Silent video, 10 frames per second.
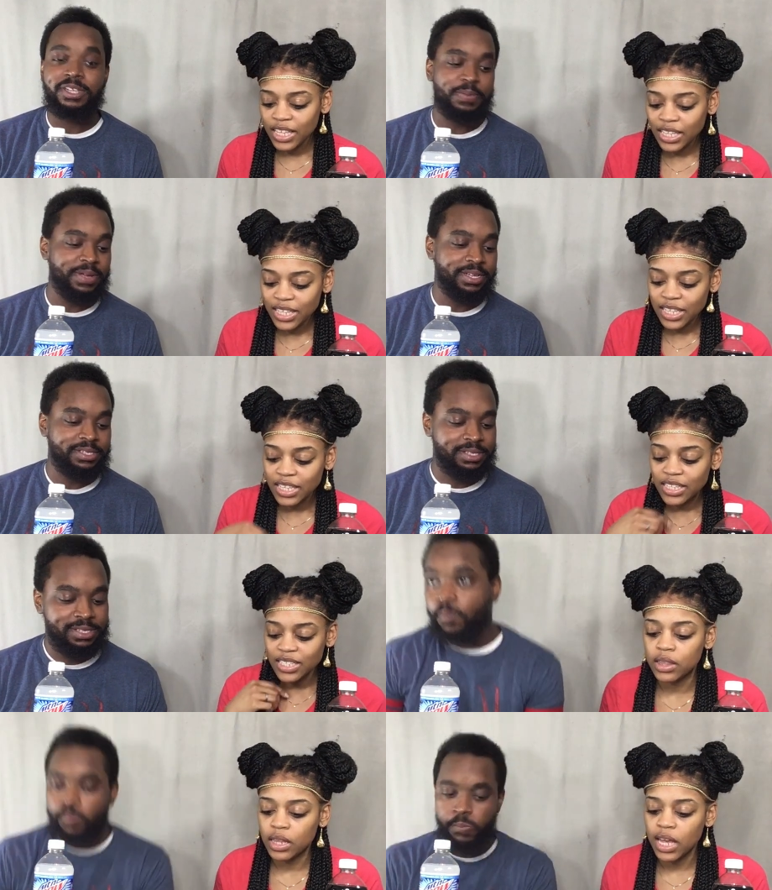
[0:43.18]
Speaker 1: to the best.
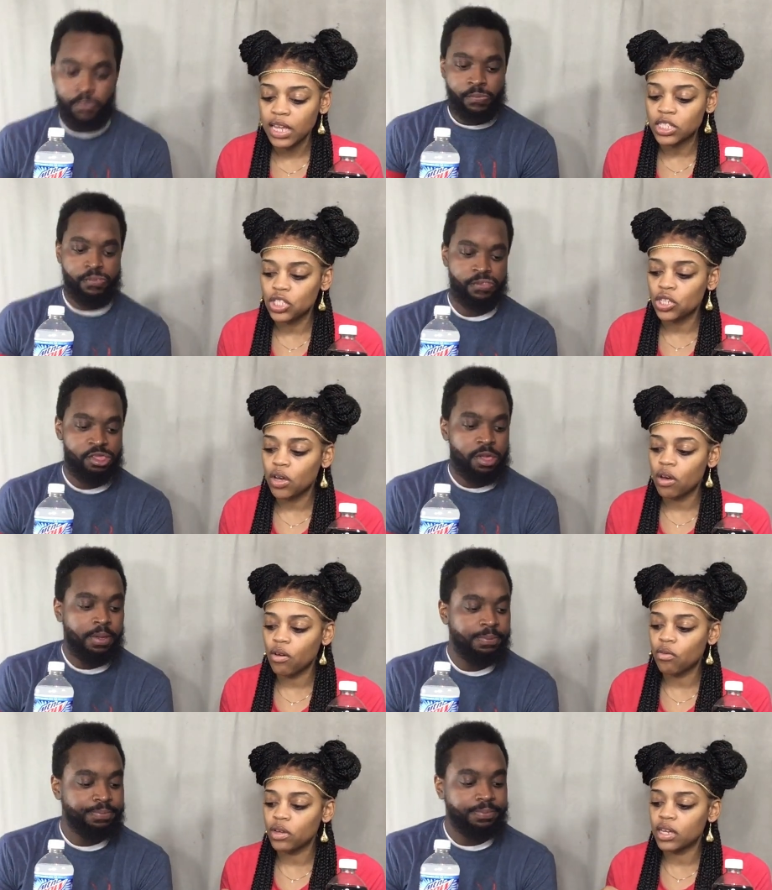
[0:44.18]
Speaker 2: And let's go
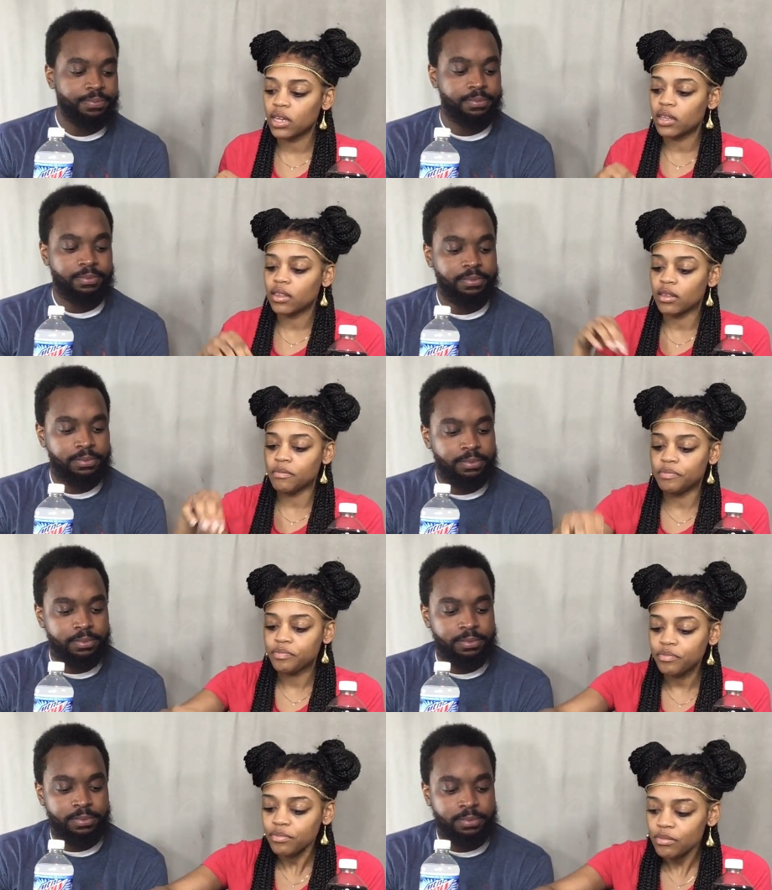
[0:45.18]
with
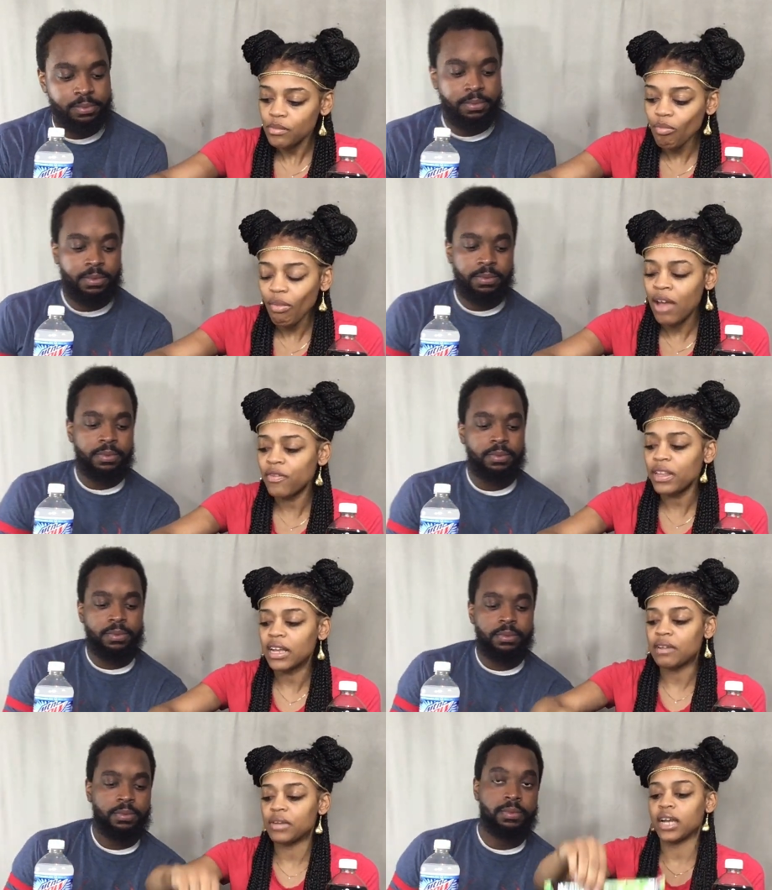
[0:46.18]
I feel like
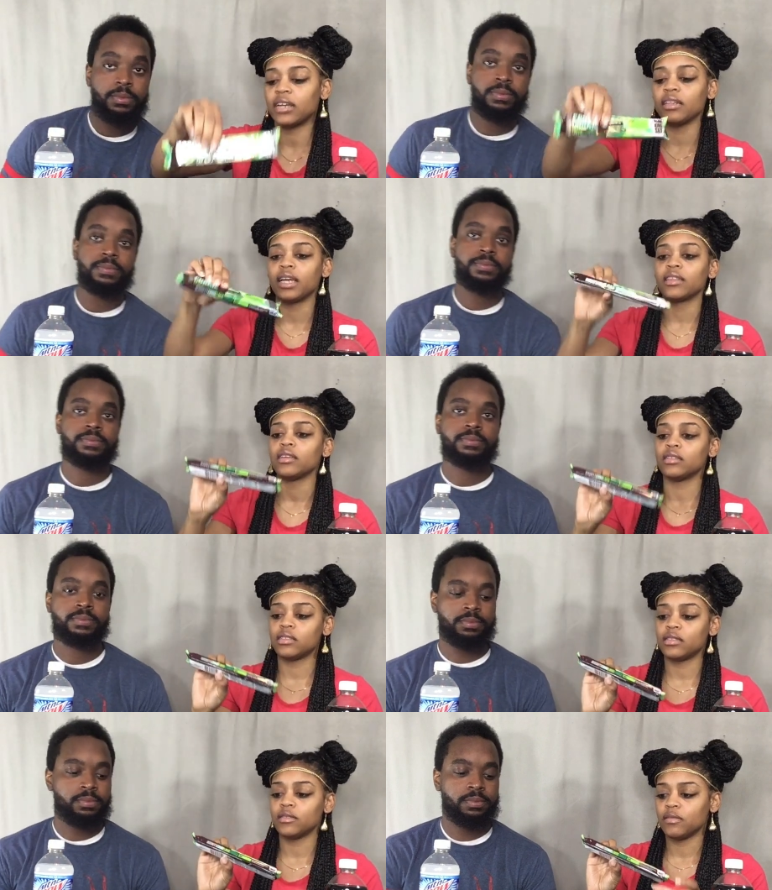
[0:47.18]
I'm not gonna like
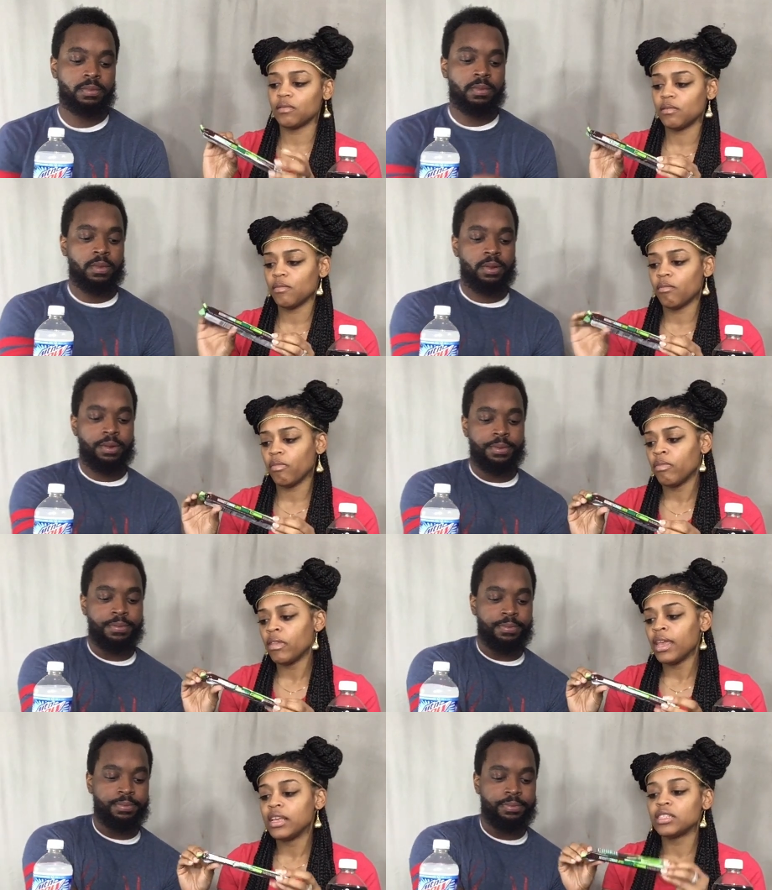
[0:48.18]
this.
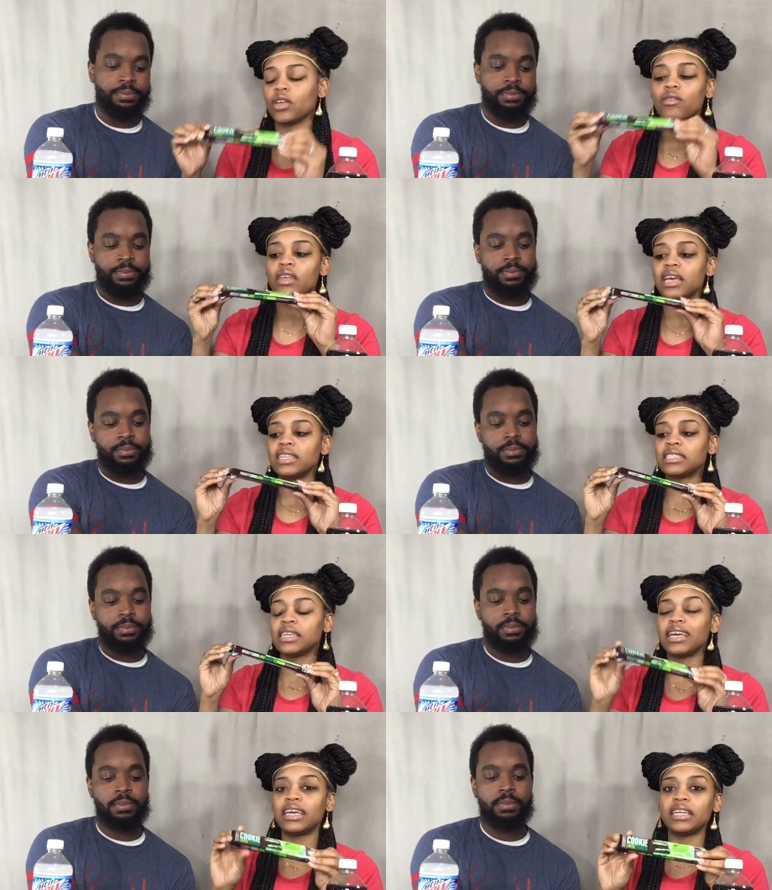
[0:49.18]
So this
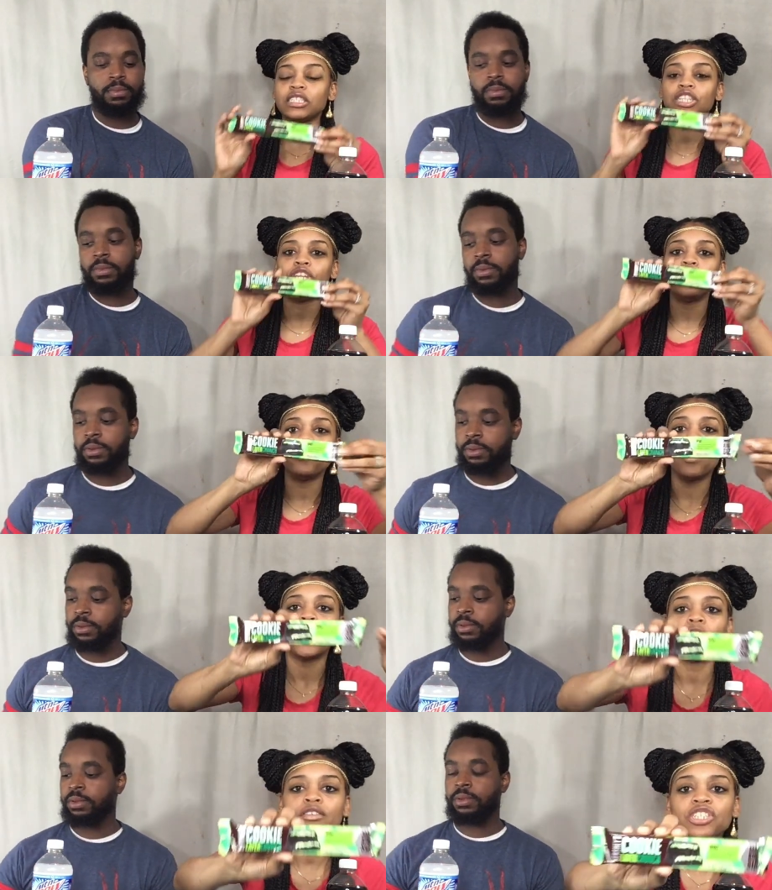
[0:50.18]
is the new
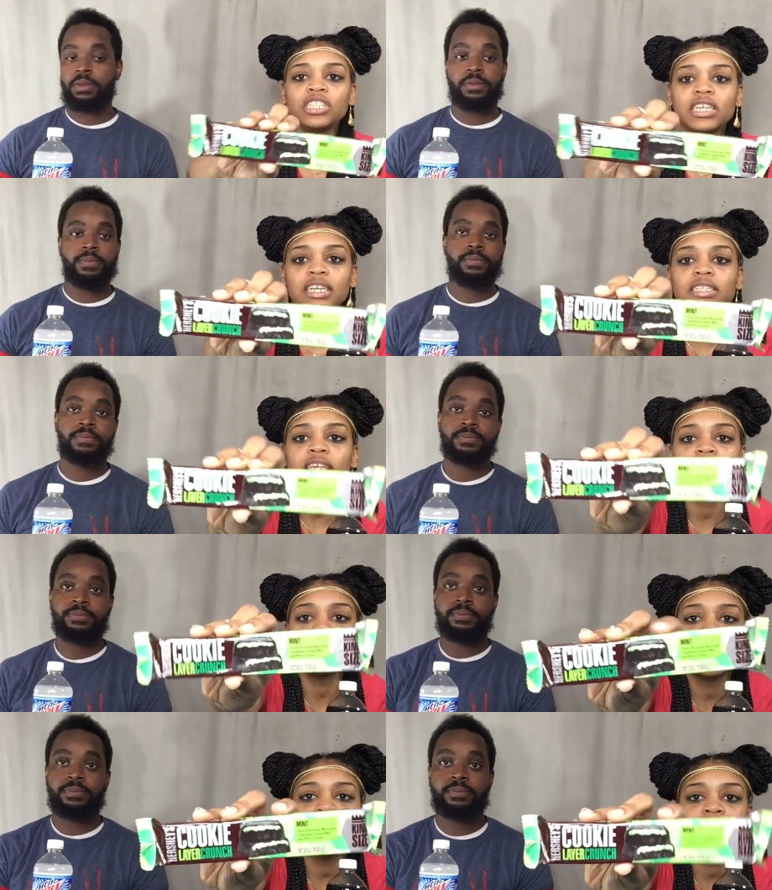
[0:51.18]
Hershey's
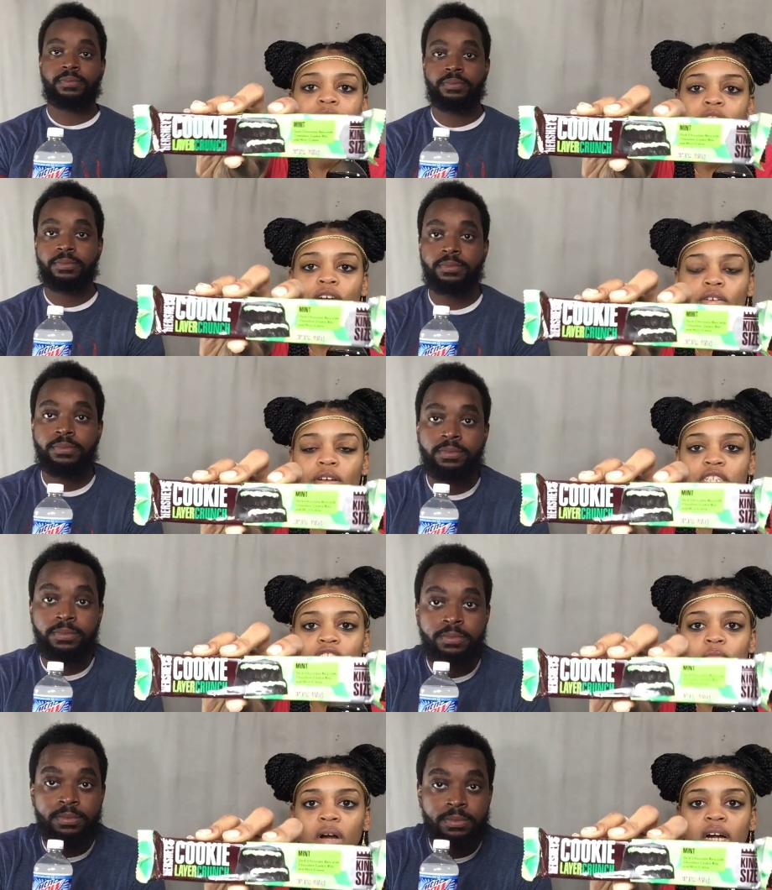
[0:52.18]
Layer
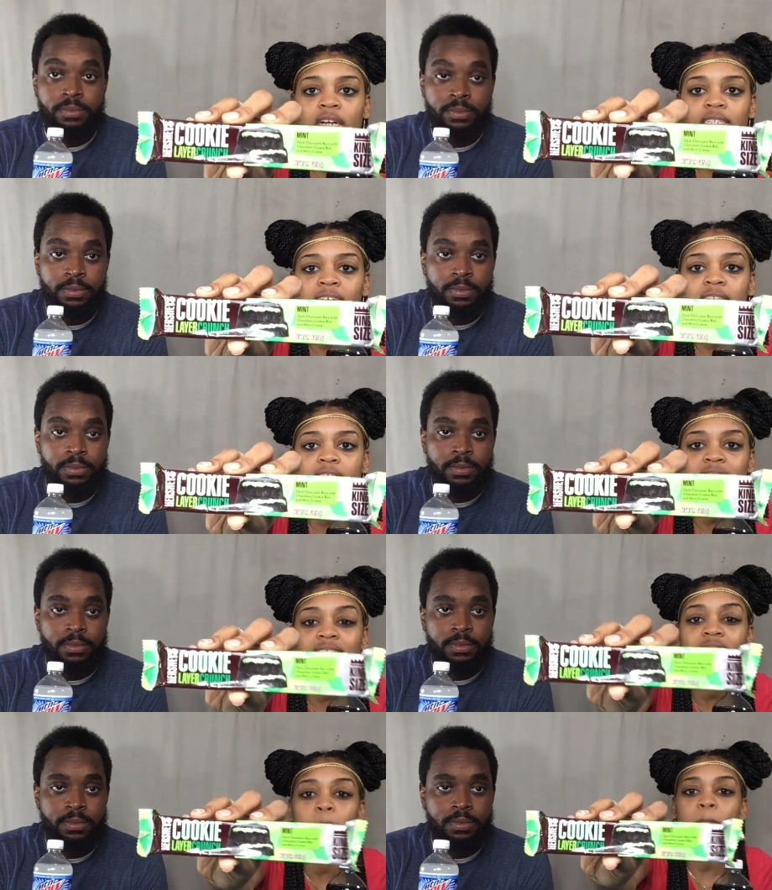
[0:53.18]
Crunch Bars, and this is
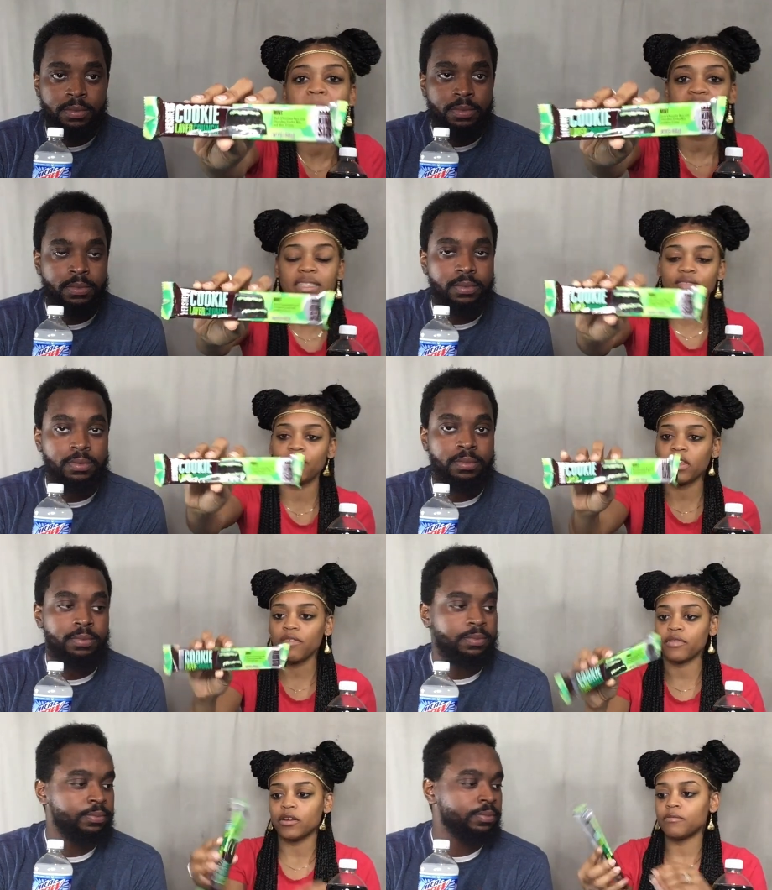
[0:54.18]
the mint
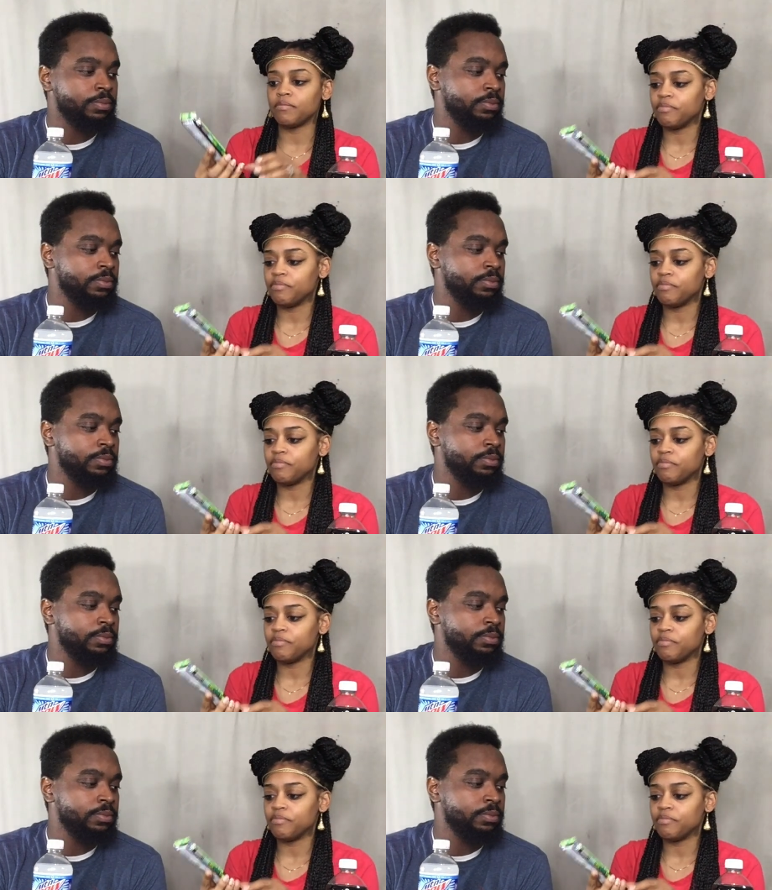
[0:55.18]
flavor.